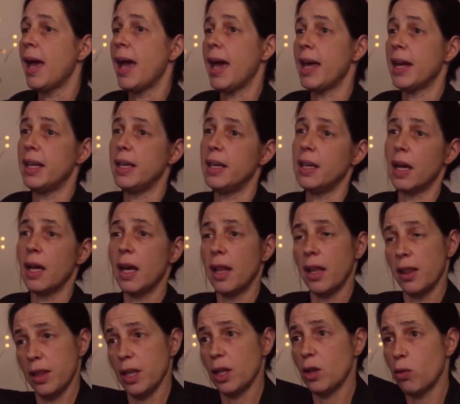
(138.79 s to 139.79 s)
and
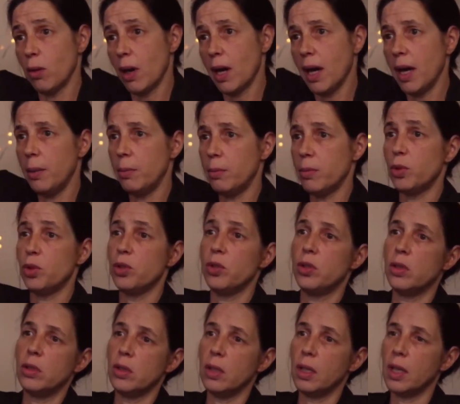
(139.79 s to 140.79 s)
the crime
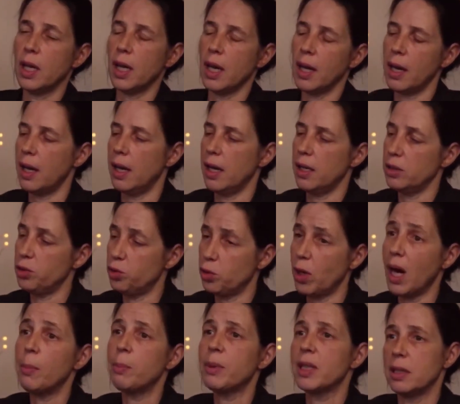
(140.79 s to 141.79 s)

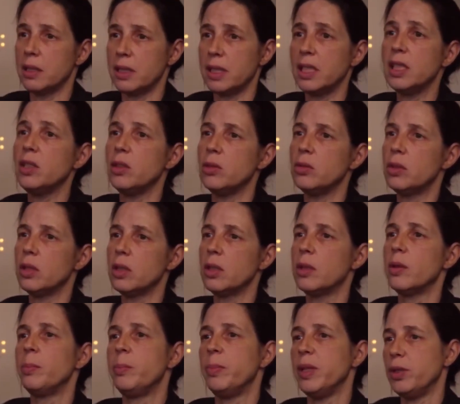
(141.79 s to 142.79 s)
drop continued
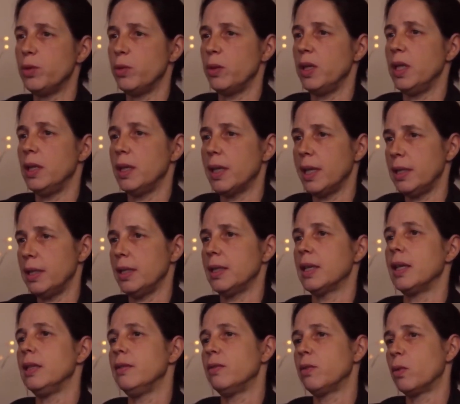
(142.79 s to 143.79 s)
between
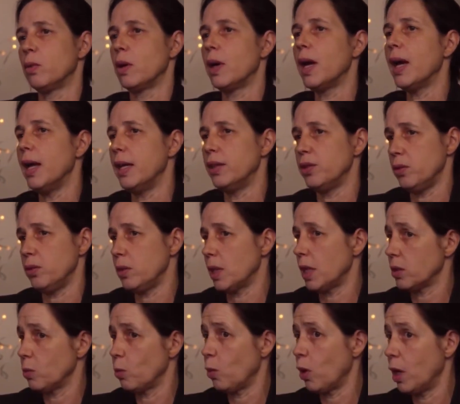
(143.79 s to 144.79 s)
1994 and
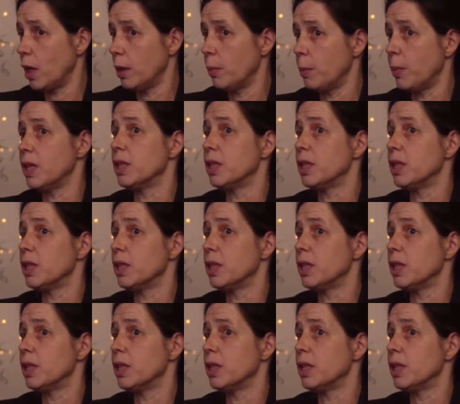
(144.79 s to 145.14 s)
2001.